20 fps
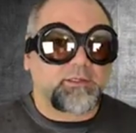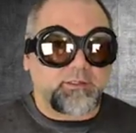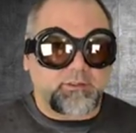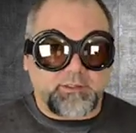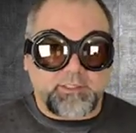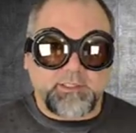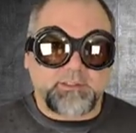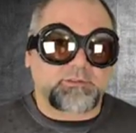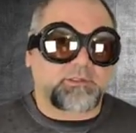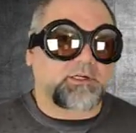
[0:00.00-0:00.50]
You
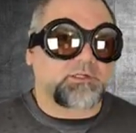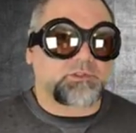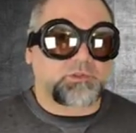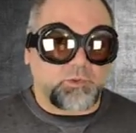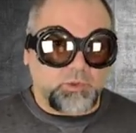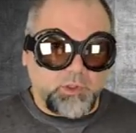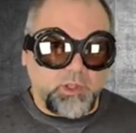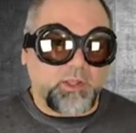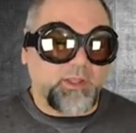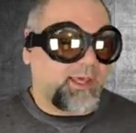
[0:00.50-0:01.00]
know, kids are out of
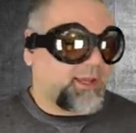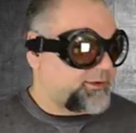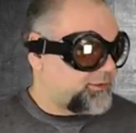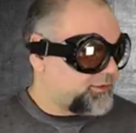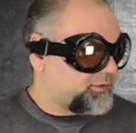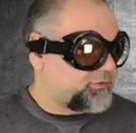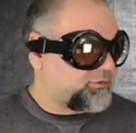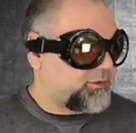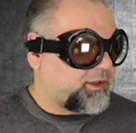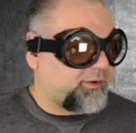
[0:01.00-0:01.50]
school, all that
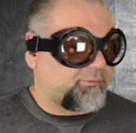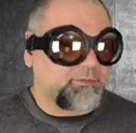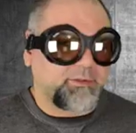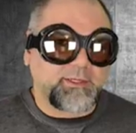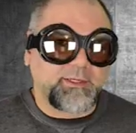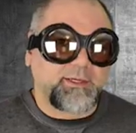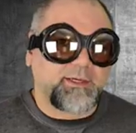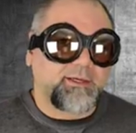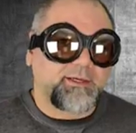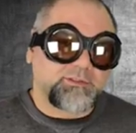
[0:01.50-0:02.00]
good
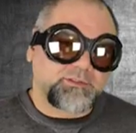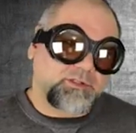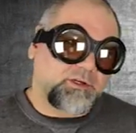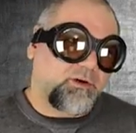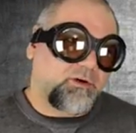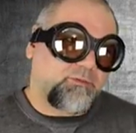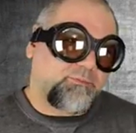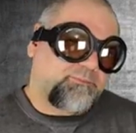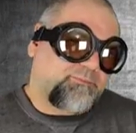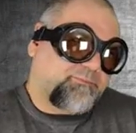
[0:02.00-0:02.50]
stuff.
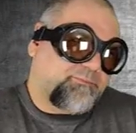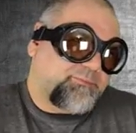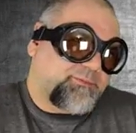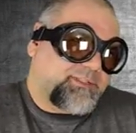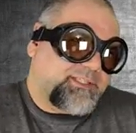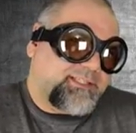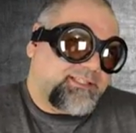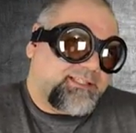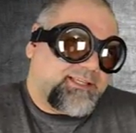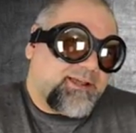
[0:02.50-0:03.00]
So,
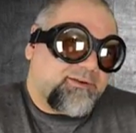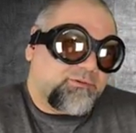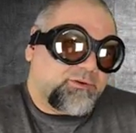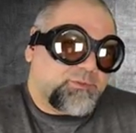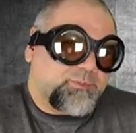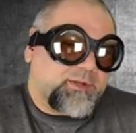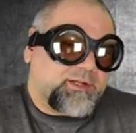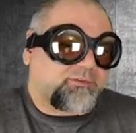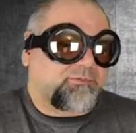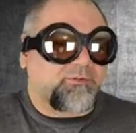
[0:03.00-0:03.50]
in that
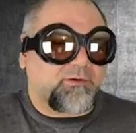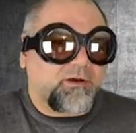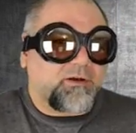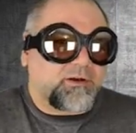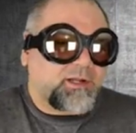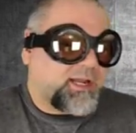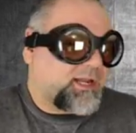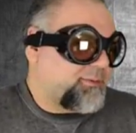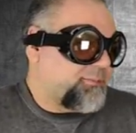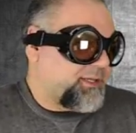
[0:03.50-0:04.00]
respect,
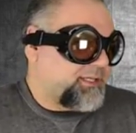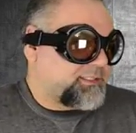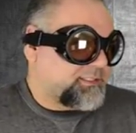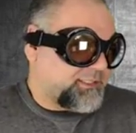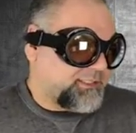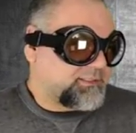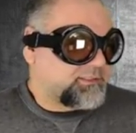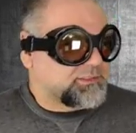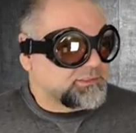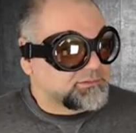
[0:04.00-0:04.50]
fall kind of makes
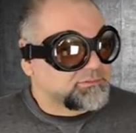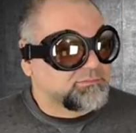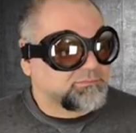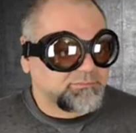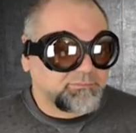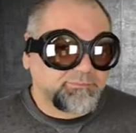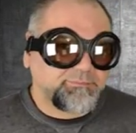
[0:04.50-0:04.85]
sense.